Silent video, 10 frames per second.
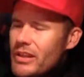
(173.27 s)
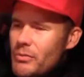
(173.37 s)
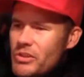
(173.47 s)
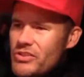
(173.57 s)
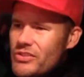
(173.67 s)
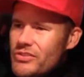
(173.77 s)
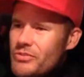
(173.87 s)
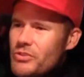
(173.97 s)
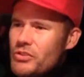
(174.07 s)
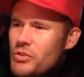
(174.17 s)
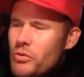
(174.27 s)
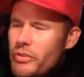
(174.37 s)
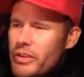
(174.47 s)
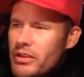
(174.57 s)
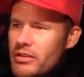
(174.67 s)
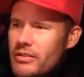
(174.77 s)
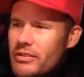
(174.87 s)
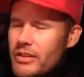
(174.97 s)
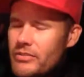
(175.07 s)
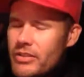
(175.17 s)
Which just caught the.
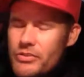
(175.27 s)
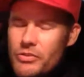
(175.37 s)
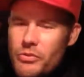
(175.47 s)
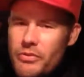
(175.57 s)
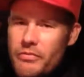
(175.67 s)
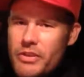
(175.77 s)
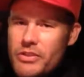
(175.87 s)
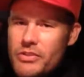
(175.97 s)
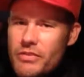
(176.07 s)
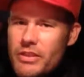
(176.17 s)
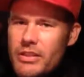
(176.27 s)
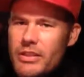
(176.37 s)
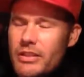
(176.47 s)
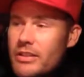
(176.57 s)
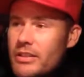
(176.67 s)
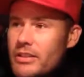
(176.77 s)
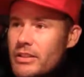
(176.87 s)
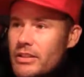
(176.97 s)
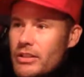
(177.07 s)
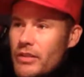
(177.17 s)
That's right, just caught the fringe of the
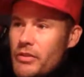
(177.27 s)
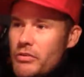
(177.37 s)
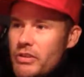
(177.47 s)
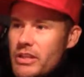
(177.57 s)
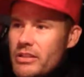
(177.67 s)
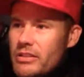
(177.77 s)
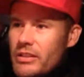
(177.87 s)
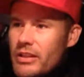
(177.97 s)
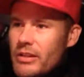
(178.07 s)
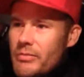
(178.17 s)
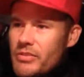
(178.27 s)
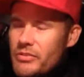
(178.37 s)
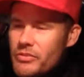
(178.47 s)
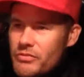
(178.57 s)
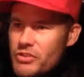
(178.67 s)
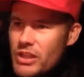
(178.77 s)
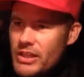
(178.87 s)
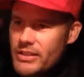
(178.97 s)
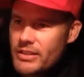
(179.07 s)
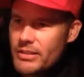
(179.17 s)
green. So sort of
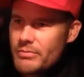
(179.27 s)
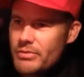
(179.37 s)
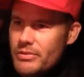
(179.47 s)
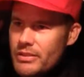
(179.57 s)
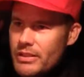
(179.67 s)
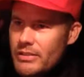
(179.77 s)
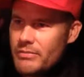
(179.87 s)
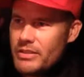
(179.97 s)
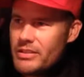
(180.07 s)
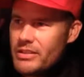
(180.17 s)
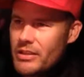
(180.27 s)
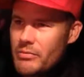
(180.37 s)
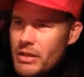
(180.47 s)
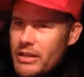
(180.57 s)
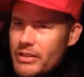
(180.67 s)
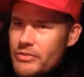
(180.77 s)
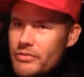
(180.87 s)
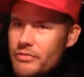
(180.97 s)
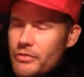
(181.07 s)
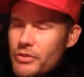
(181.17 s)
checked up. Needed to go about an extra
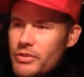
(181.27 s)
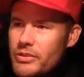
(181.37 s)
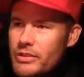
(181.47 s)
foot.